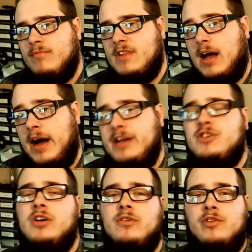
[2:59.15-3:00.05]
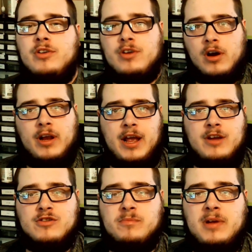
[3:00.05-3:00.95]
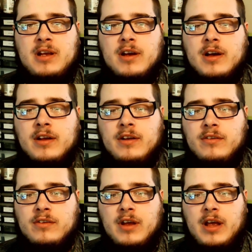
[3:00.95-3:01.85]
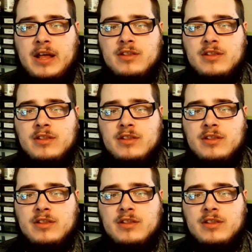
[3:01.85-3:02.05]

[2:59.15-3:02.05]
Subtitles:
I chose the Dark Angels because in the